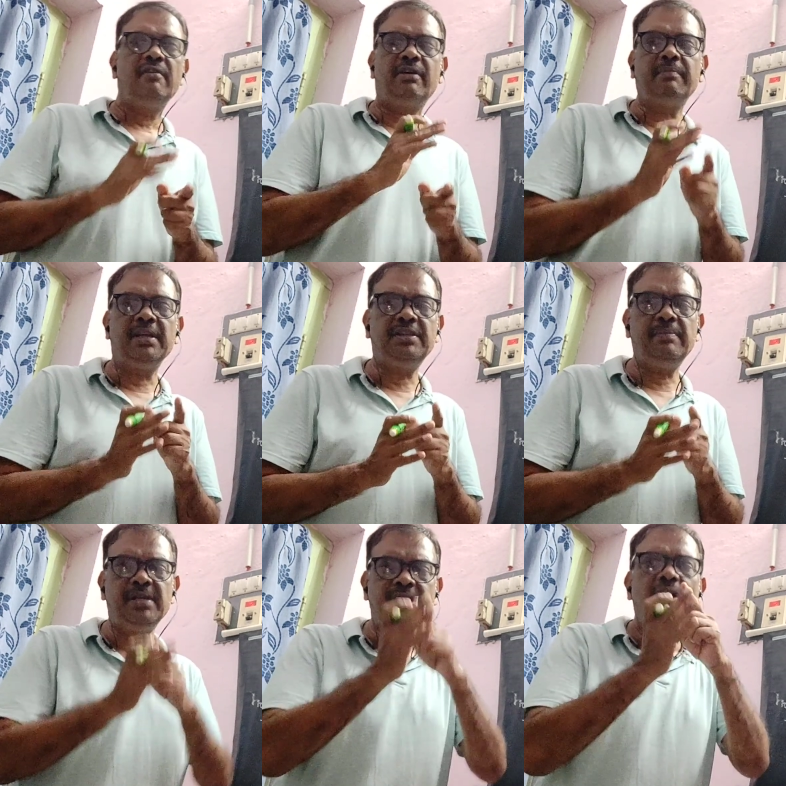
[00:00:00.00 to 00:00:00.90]
1 by 3
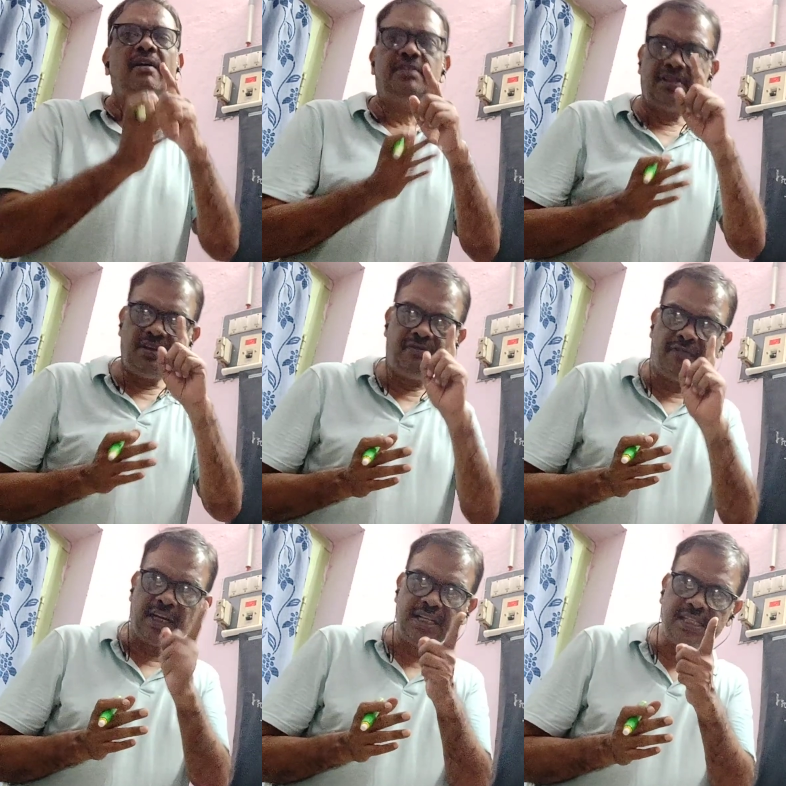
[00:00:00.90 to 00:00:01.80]
means if
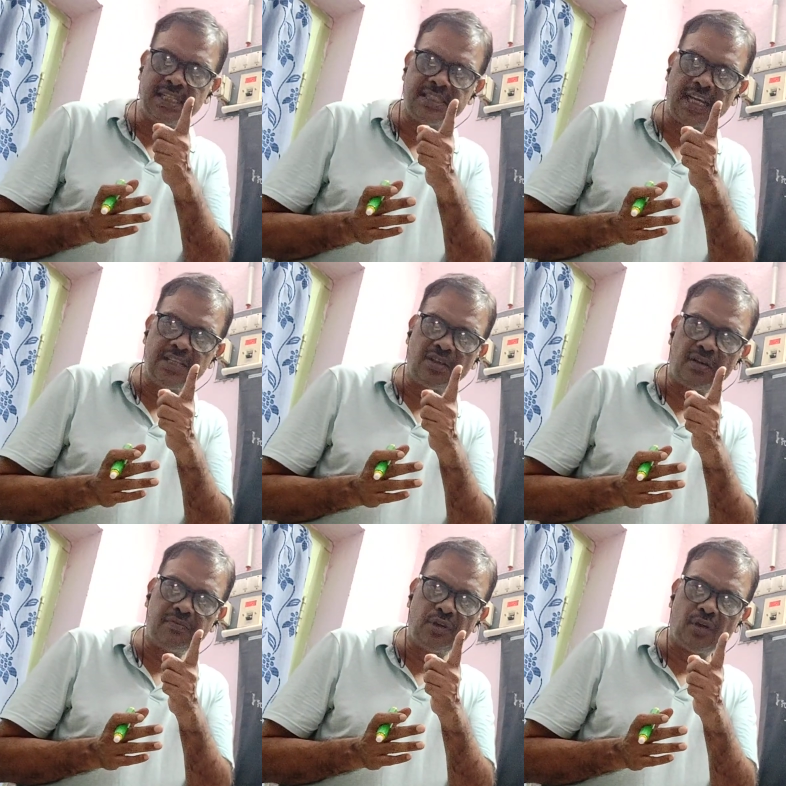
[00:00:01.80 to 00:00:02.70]
1 is the size
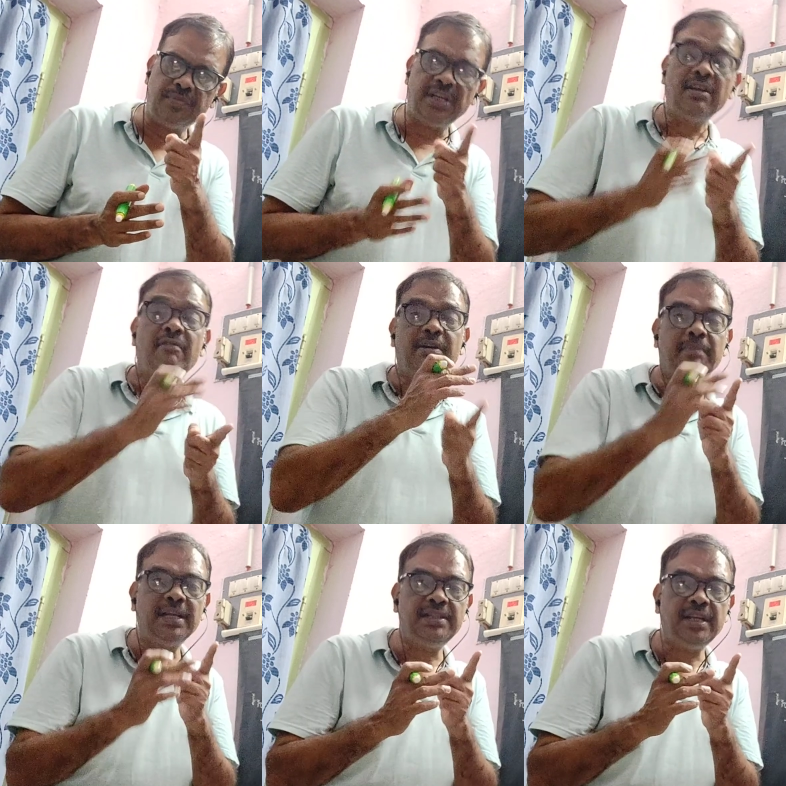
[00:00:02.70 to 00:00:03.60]
of the object, 1
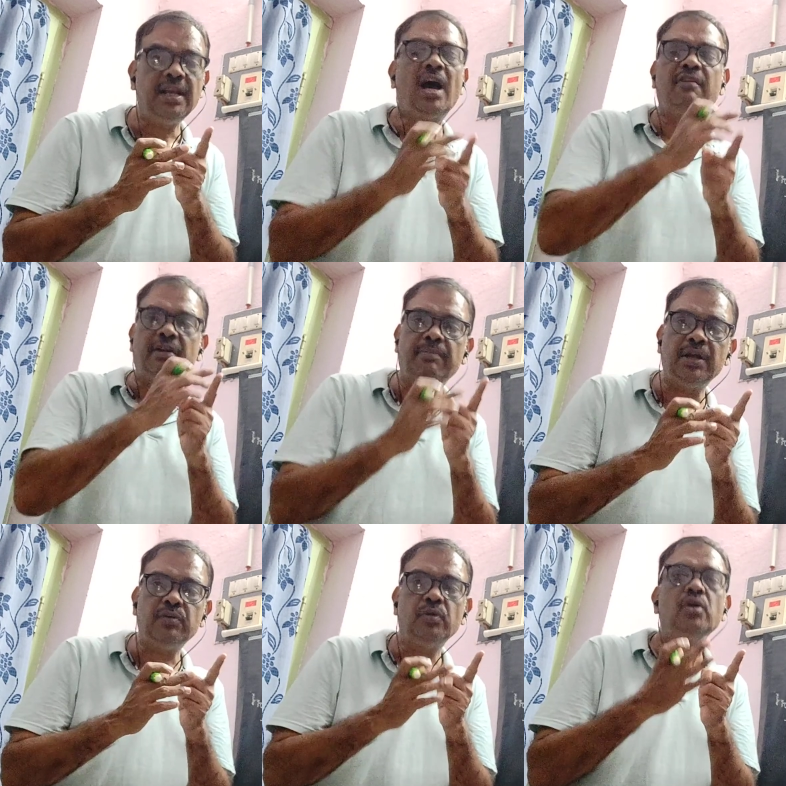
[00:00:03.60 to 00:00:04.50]
by 3 or 1
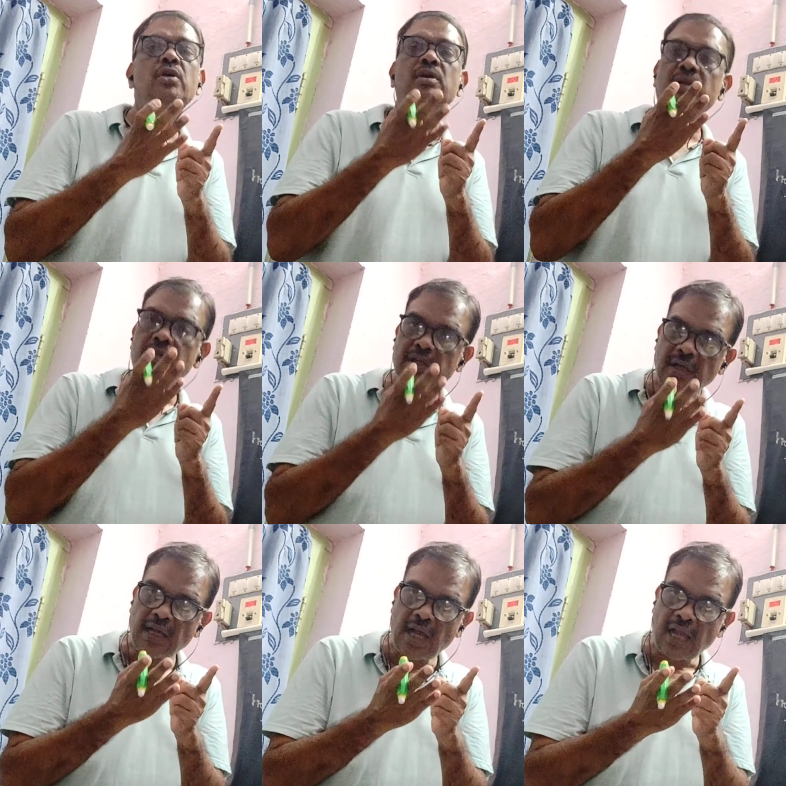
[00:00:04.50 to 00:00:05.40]
by 2.
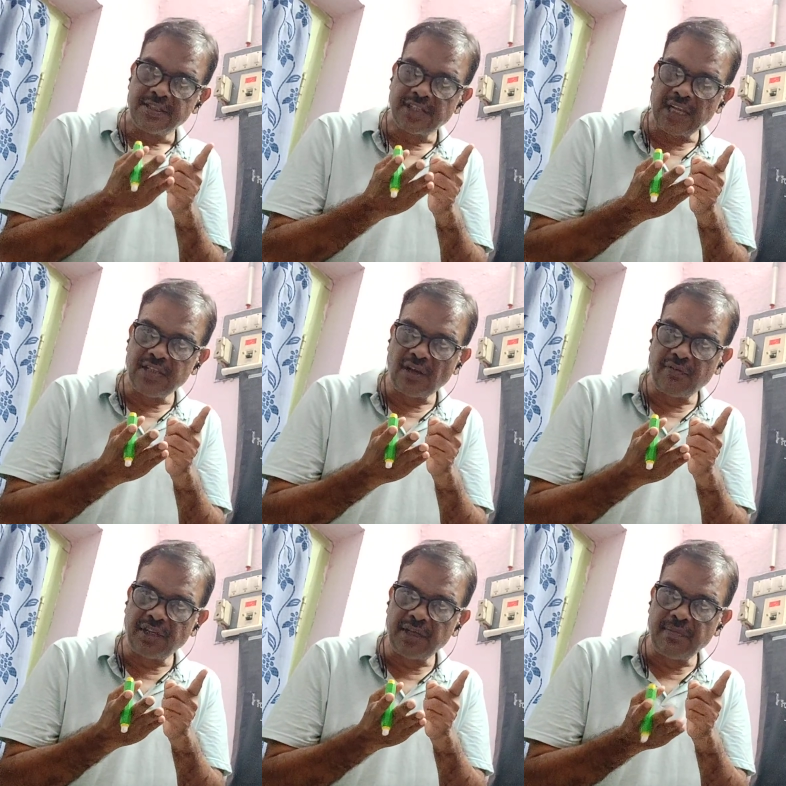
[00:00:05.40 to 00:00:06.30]
Size
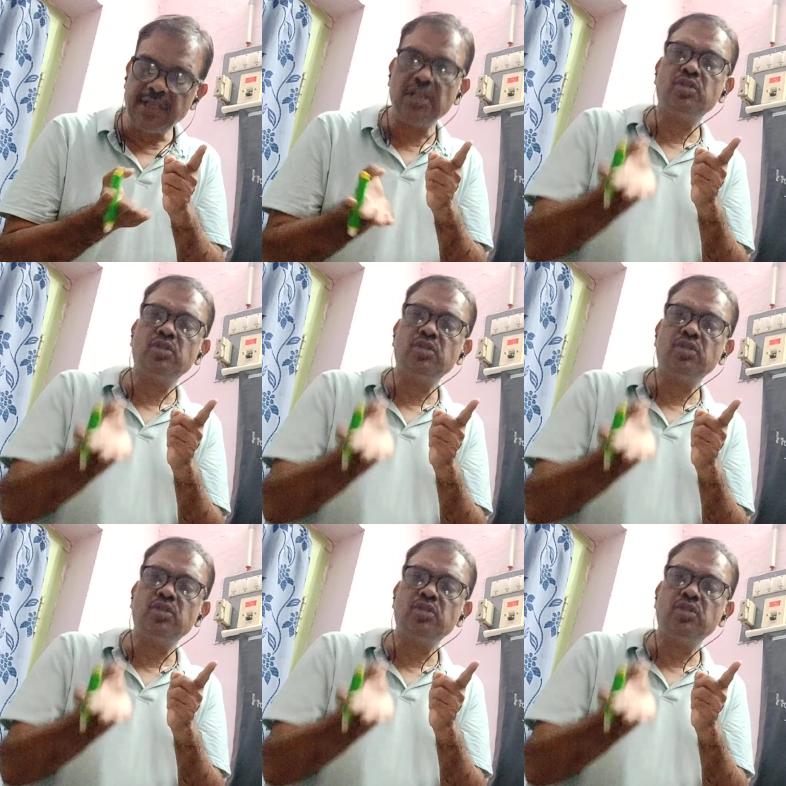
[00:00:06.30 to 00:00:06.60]
of the image